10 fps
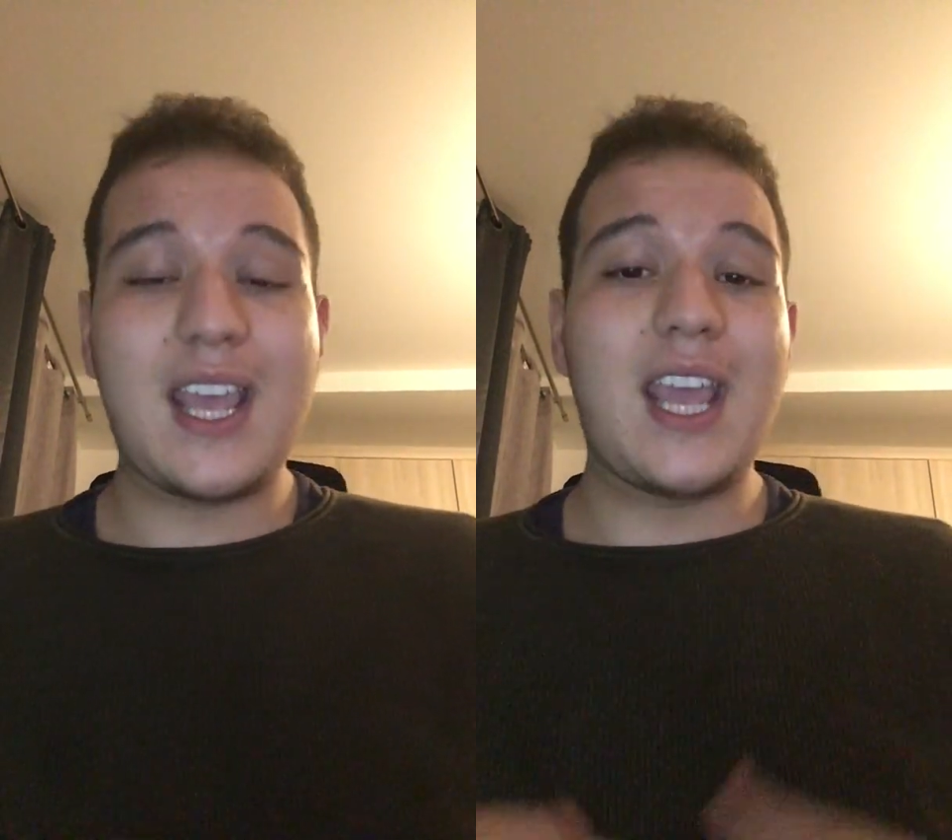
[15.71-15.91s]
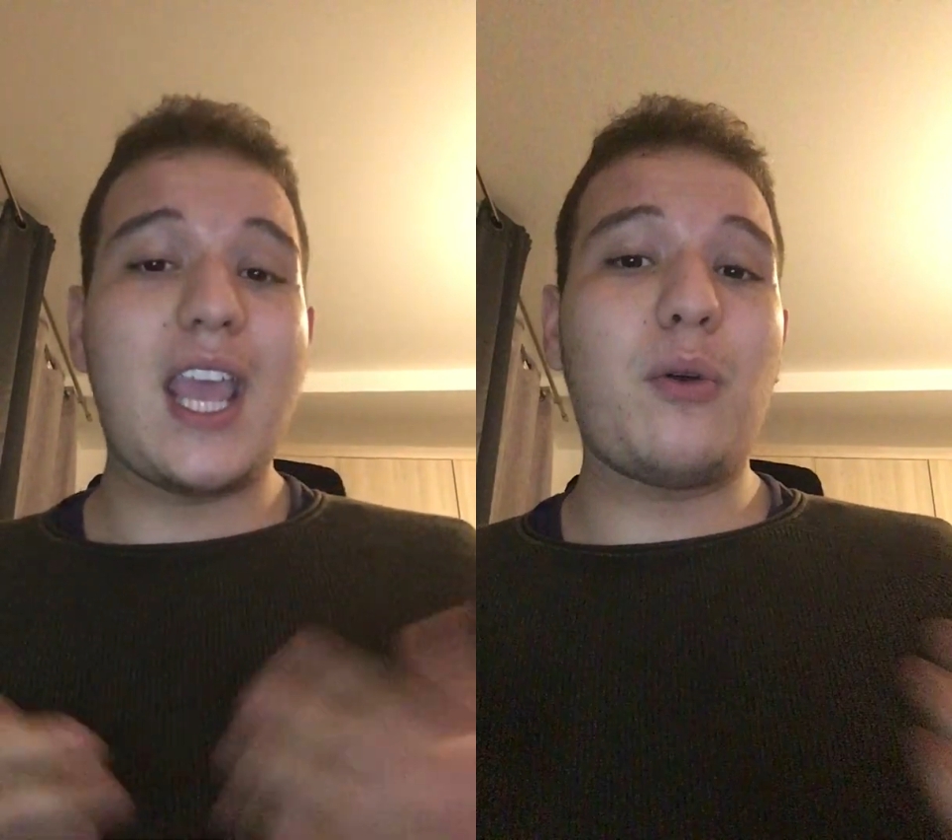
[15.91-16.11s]

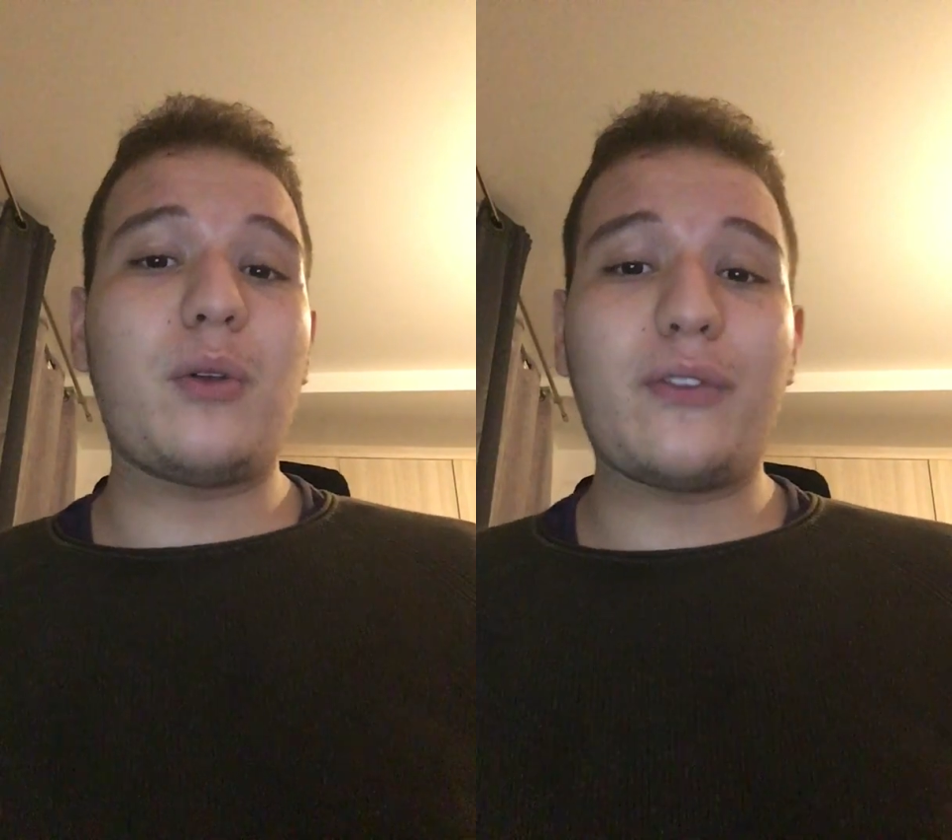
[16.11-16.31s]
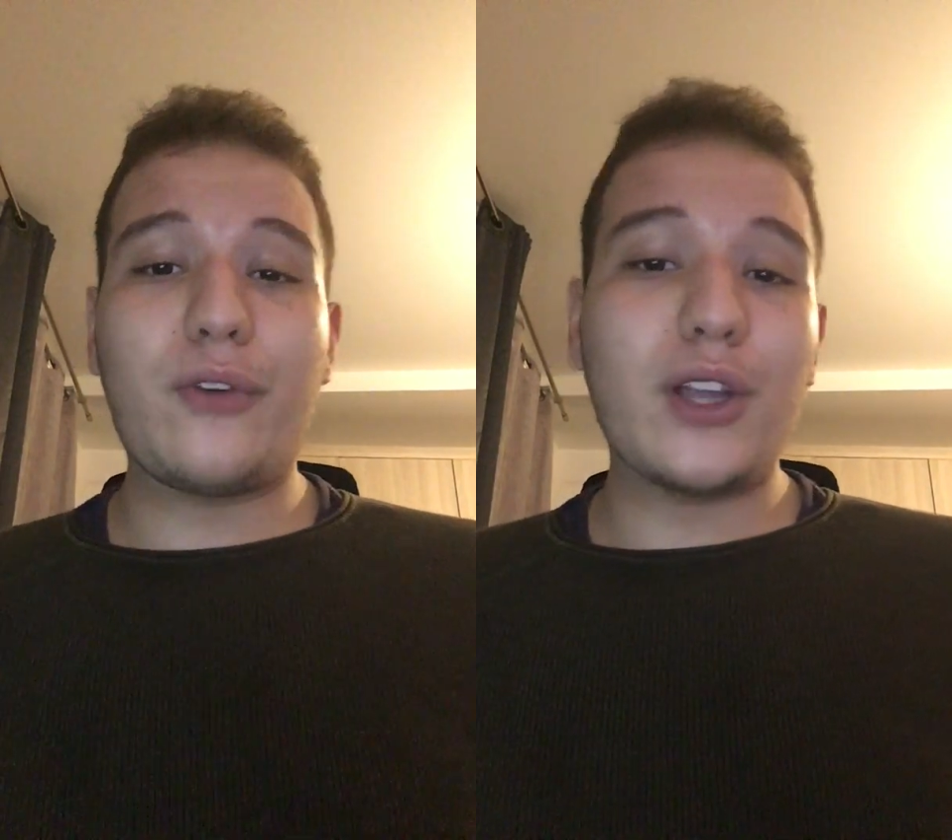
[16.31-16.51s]
Here we
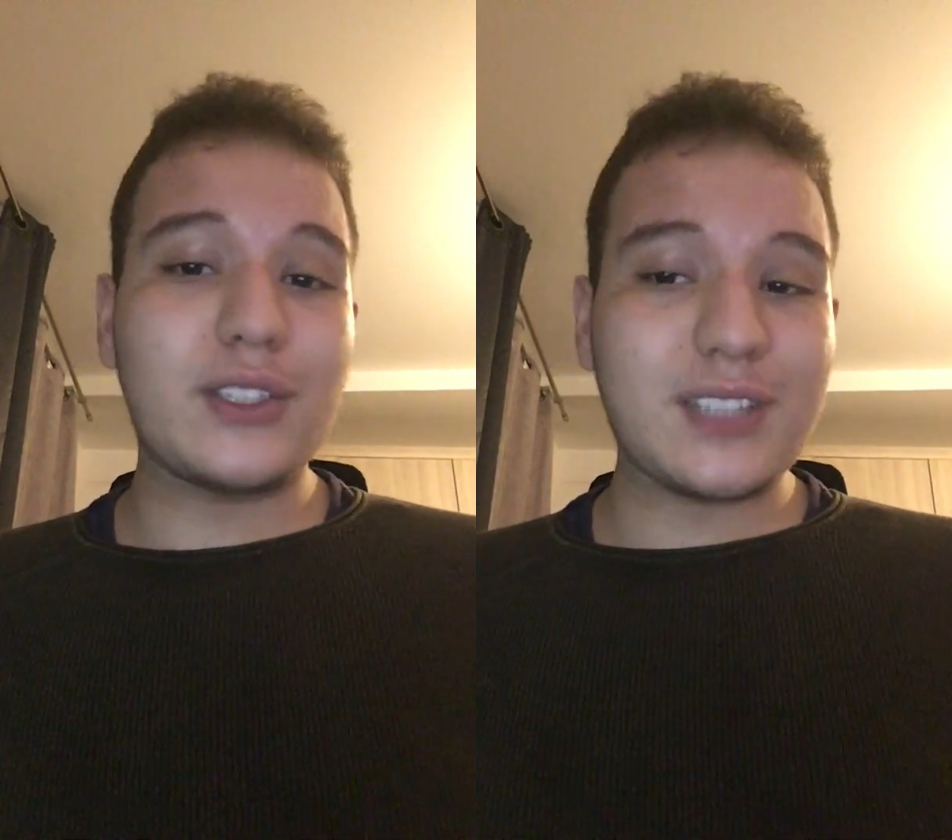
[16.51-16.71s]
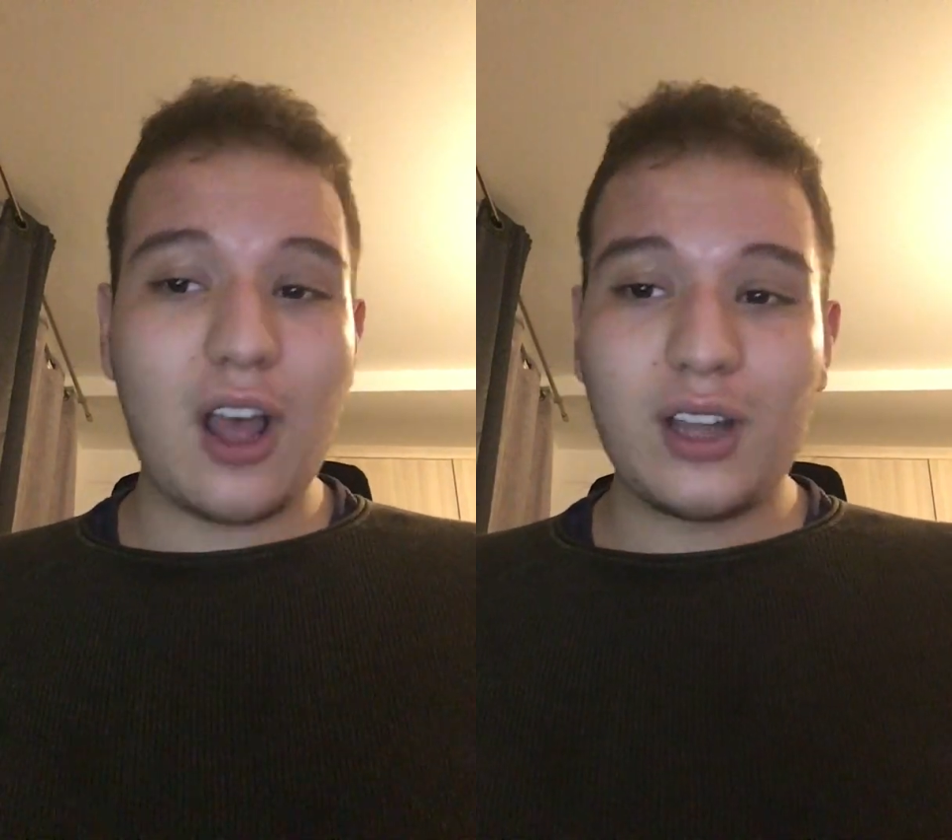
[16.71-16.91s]
will
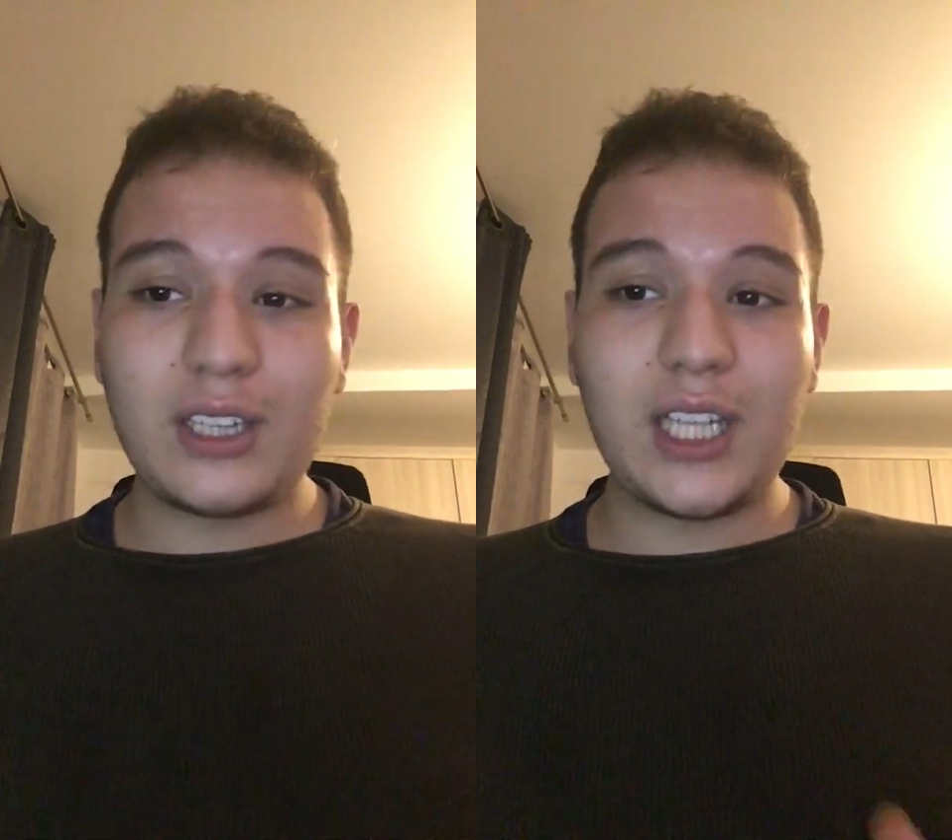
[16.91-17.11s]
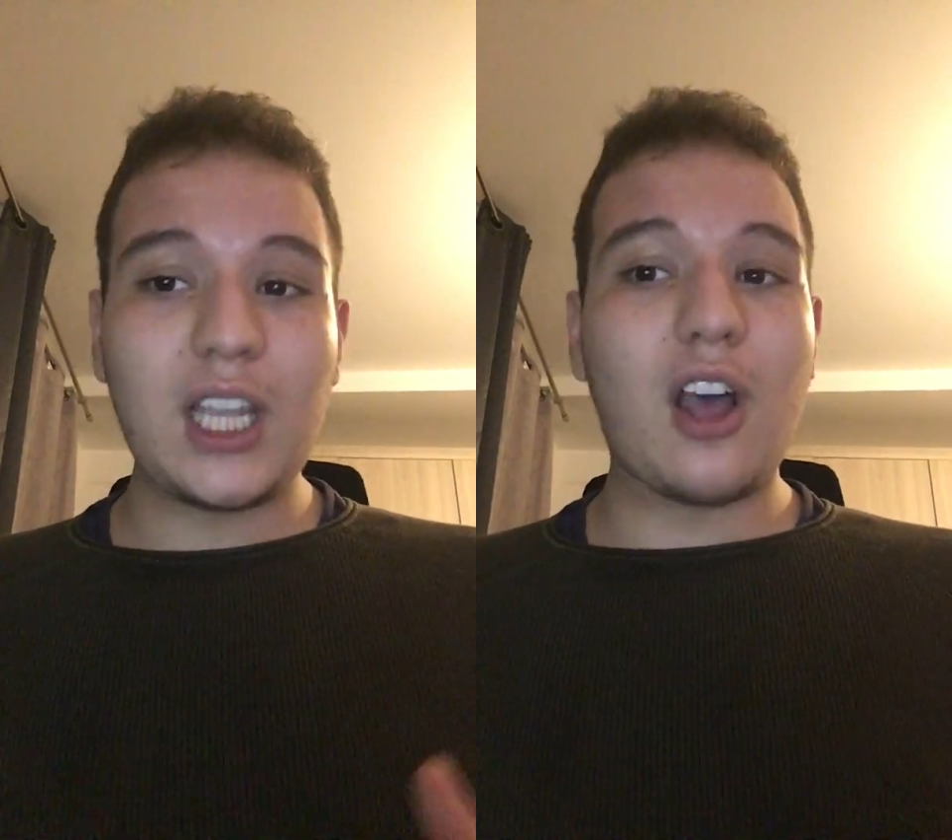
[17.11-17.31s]
focus only